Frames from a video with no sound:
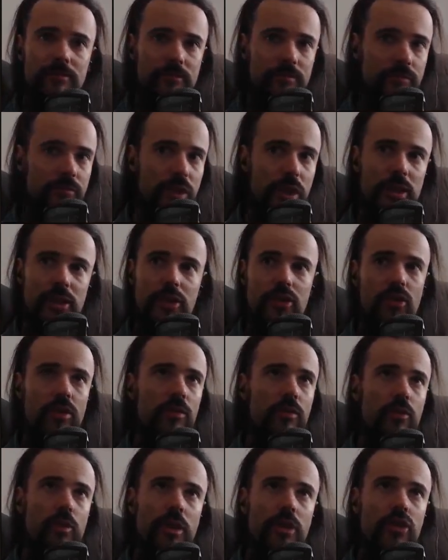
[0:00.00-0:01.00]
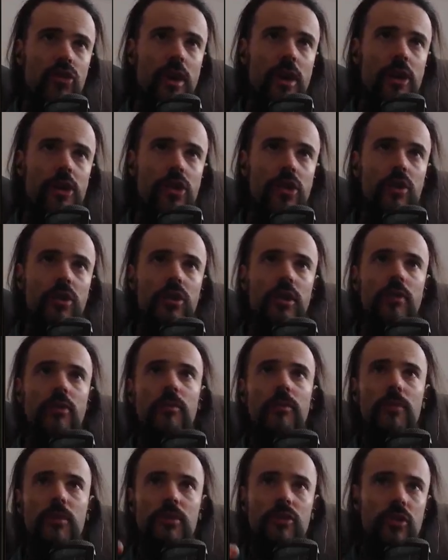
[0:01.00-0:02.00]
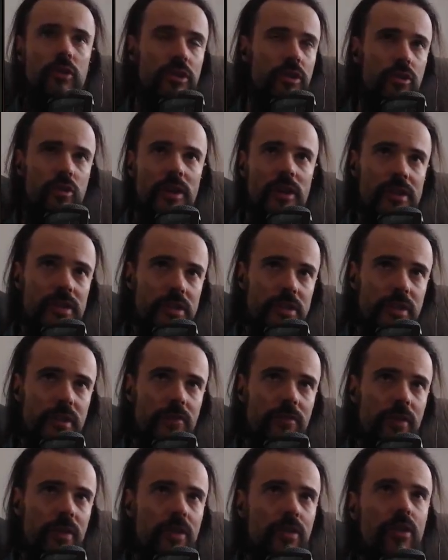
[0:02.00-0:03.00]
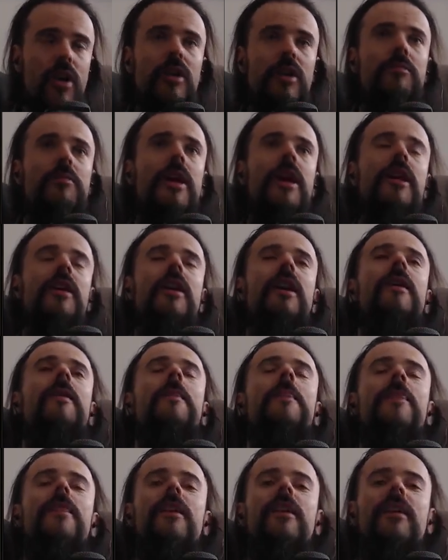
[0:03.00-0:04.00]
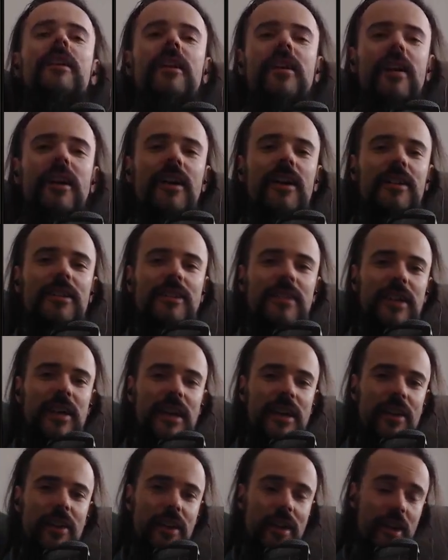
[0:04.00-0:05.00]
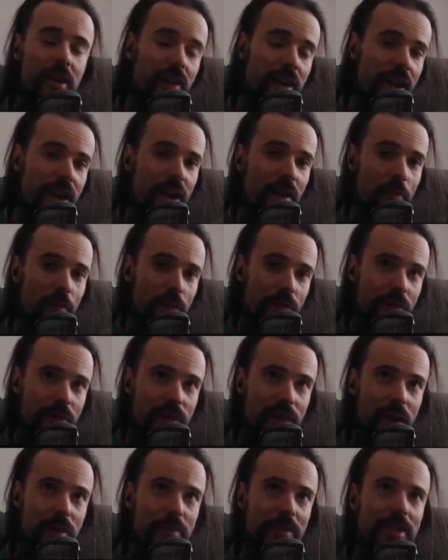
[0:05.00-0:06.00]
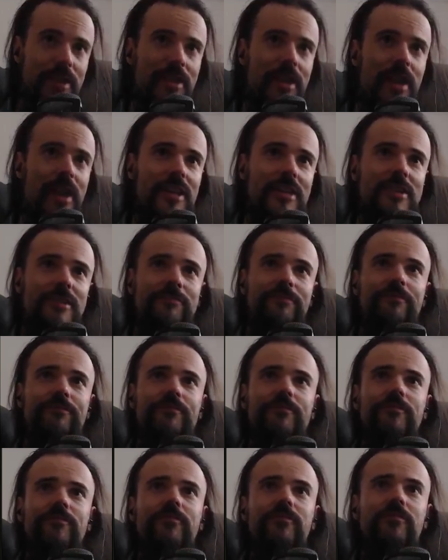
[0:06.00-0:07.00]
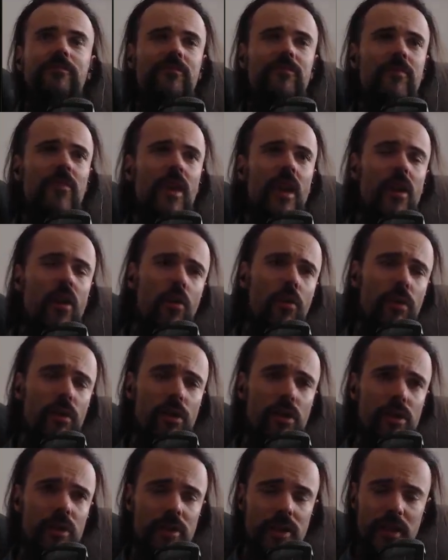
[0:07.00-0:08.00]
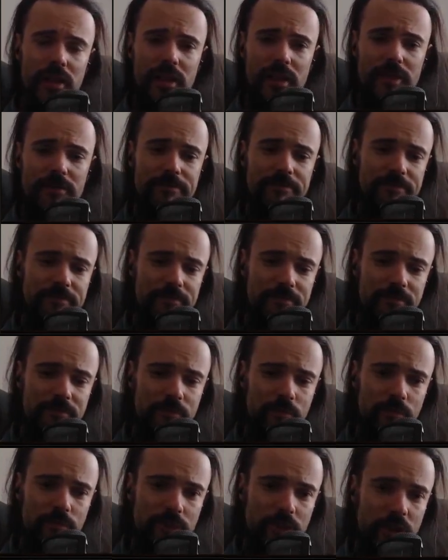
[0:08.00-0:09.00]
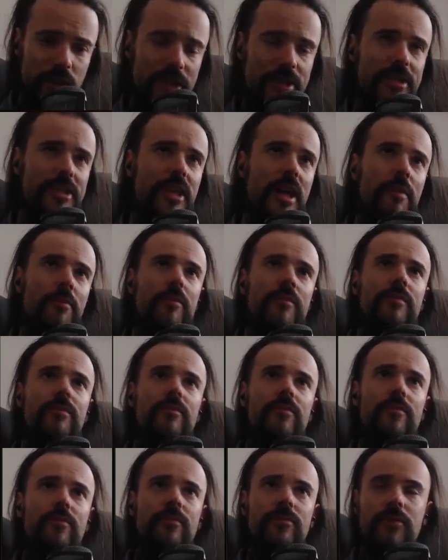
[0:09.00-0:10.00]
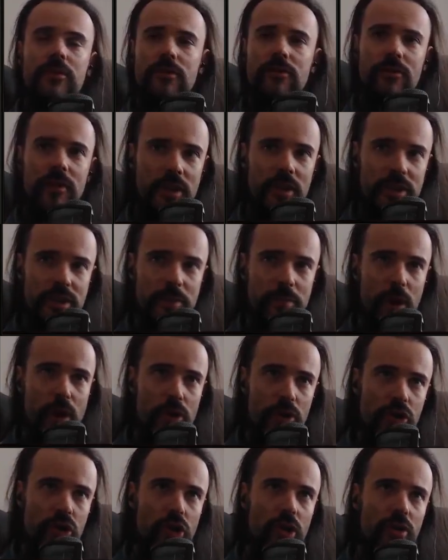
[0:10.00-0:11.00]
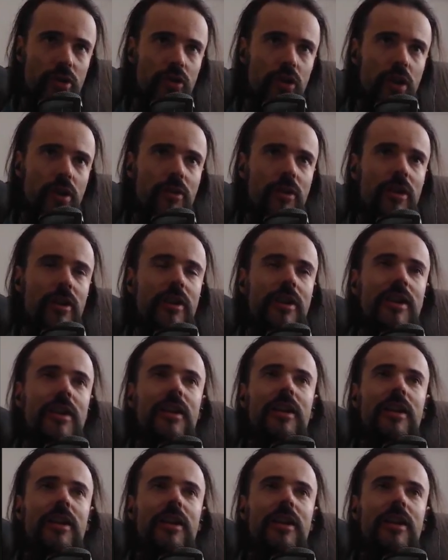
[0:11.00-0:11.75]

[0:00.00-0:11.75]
Just want to try Shock Nova, want to try something non-meta, and here I am with an update, guys. Overall, just some things about Shock Nova.